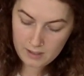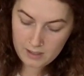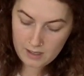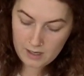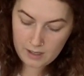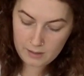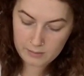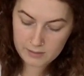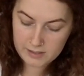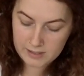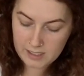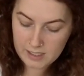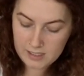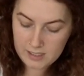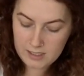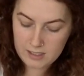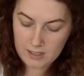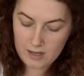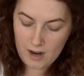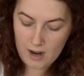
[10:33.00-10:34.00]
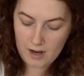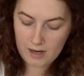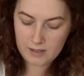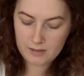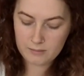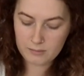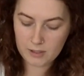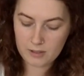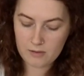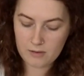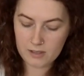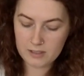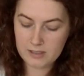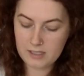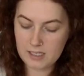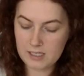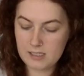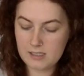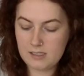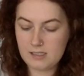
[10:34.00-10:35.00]
I was gonna not record
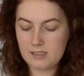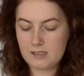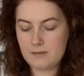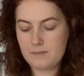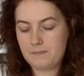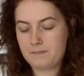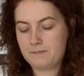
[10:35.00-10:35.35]
this